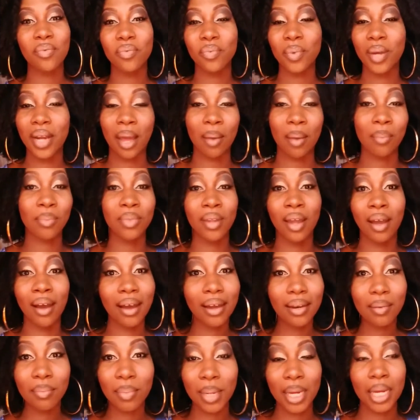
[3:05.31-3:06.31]
when I'm
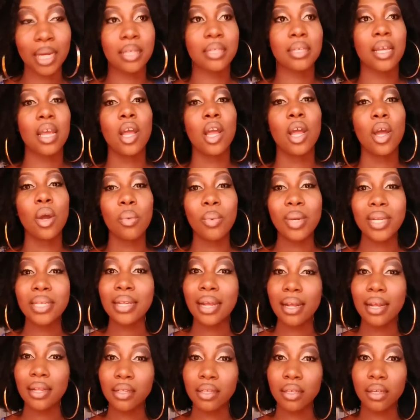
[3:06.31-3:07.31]
not, because we
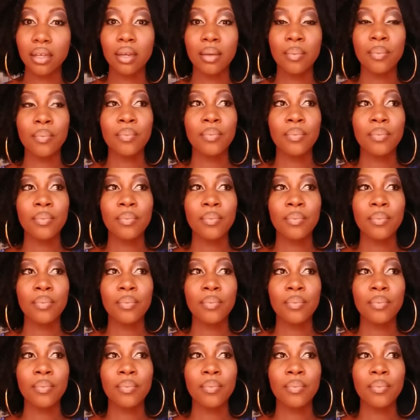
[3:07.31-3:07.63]
tend to,